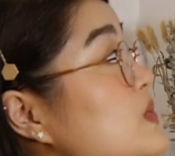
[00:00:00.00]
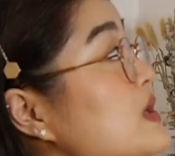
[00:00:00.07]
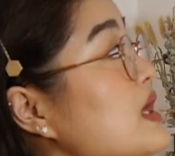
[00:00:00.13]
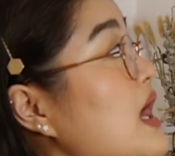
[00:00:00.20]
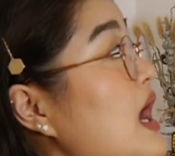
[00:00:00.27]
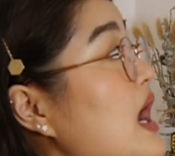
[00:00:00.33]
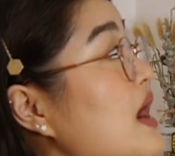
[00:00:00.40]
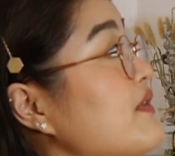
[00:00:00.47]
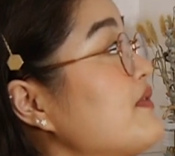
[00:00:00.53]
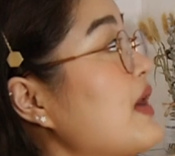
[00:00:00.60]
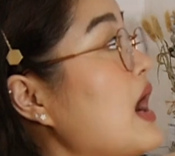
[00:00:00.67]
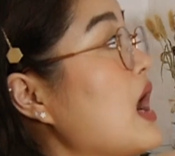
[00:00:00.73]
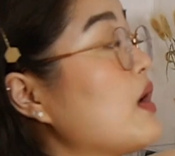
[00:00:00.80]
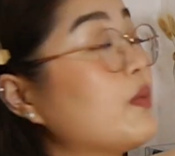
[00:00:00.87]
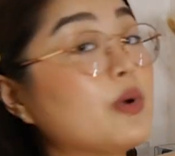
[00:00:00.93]
We have
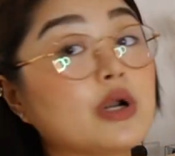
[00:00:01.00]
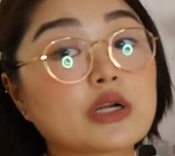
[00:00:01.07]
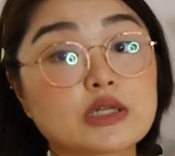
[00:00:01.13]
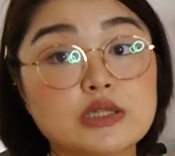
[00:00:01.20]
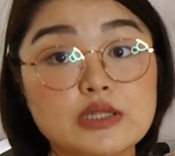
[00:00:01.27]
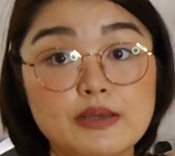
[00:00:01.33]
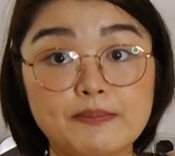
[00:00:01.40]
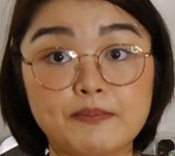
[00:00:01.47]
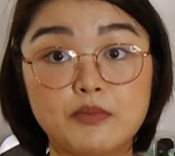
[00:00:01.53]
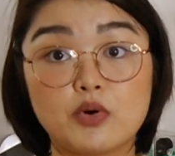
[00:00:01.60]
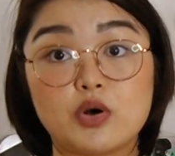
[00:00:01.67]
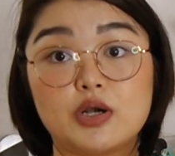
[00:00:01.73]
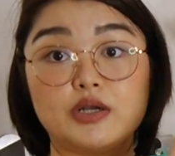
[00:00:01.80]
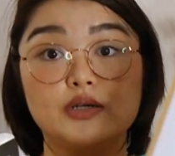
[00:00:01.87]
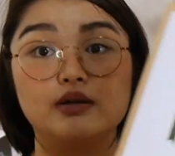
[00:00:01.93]
our
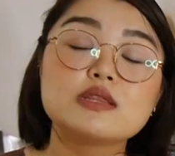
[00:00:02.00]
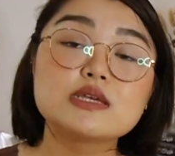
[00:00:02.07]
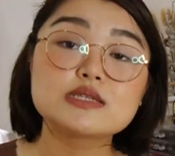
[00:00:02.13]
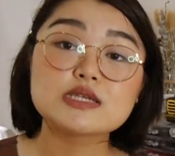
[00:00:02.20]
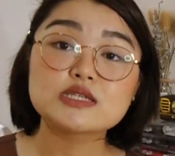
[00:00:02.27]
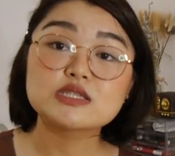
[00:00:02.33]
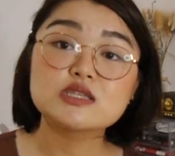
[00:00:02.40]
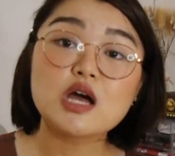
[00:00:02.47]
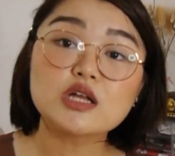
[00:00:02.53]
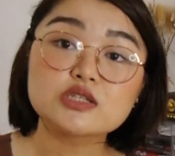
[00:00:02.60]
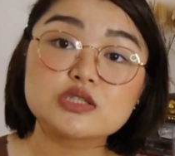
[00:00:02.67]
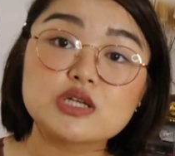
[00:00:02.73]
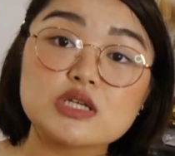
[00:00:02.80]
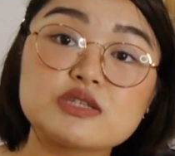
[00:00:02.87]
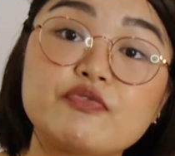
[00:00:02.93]
clipboard. This is
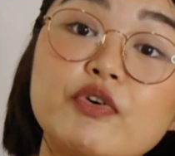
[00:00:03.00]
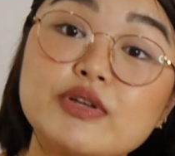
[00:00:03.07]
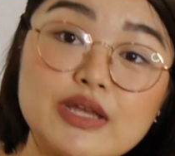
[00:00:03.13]
not just for